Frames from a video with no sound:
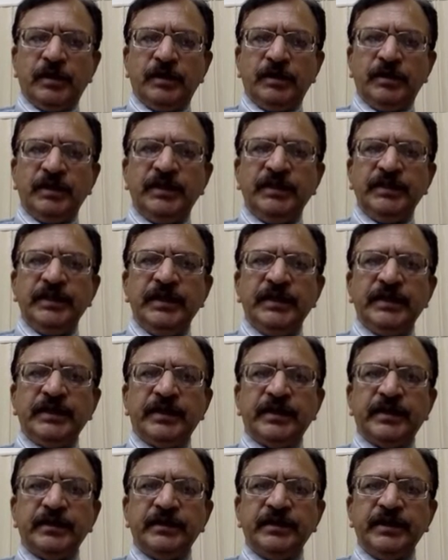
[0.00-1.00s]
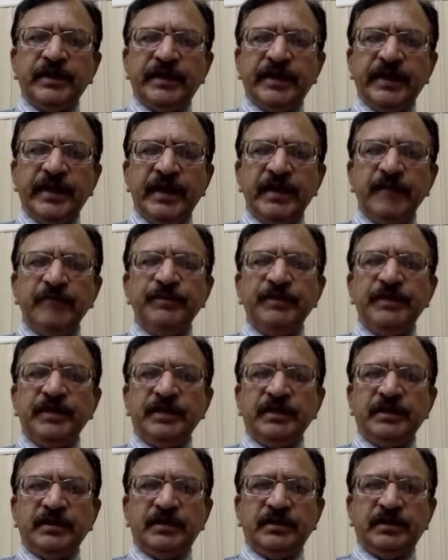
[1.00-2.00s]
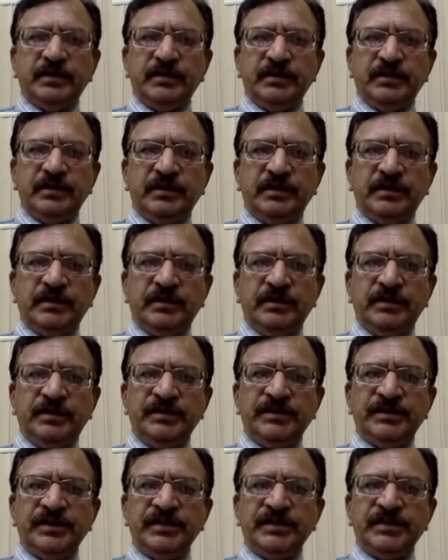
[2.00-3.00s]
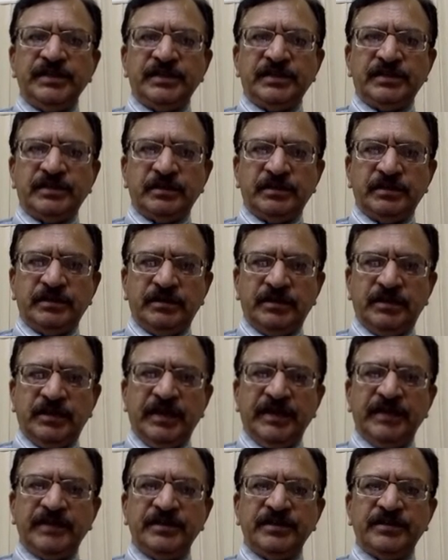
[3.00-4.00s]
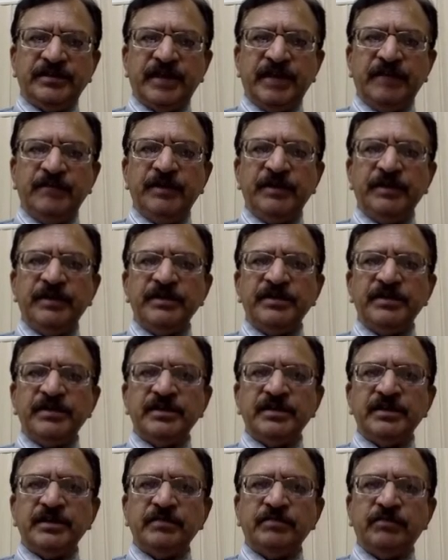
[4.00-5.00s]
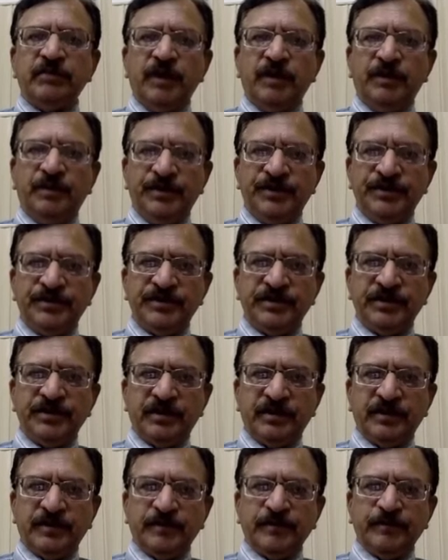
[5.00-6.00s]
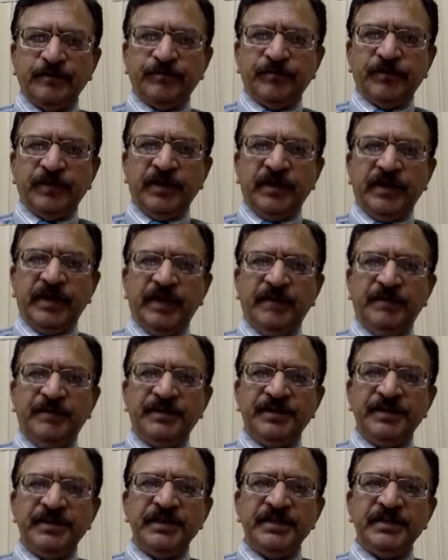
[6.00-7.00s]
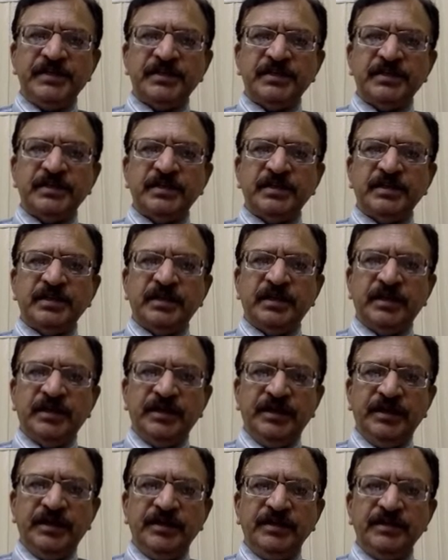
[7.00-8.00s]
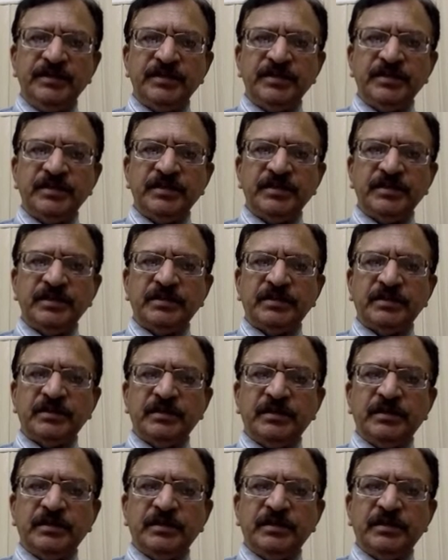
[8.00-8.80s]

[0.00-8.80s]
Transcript: Then there can be diseases like systemic diseases, blood pressure, diabetes, kidney diseases,